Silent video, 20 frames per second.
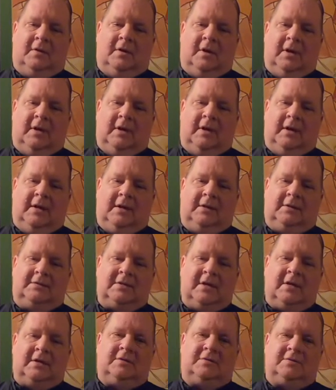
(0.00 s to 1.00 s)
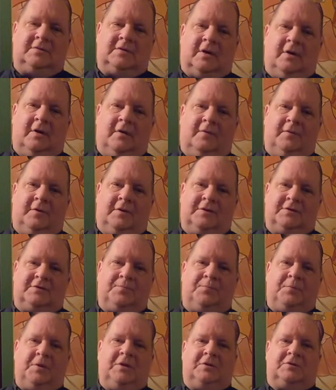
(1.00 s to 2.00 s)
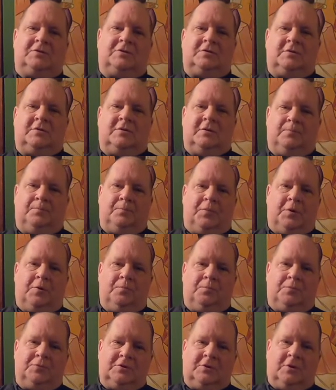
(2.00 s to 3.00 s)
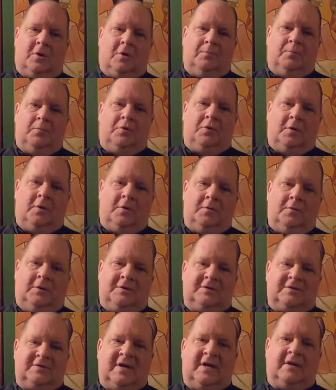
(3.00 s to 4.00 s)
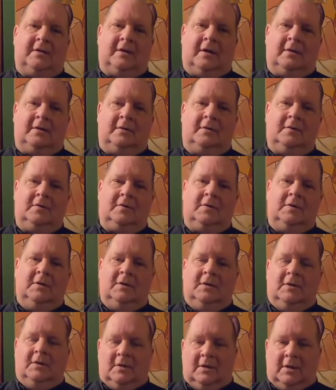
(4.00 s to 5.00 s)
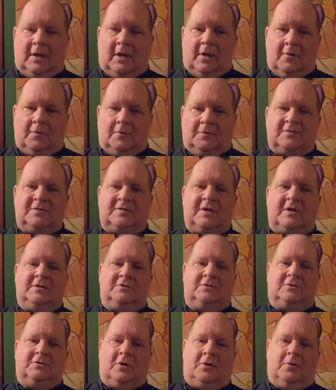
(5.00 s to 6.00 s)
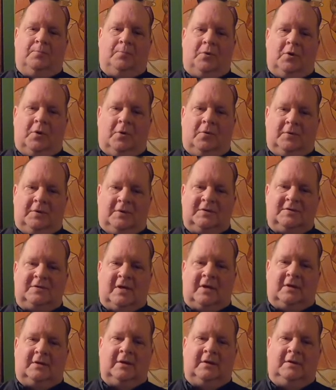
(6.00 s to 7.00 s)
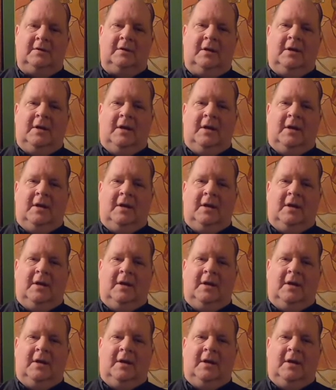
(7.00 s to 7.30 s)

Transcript: a text of a speech that Pope John Paul II, now St. John Paul II,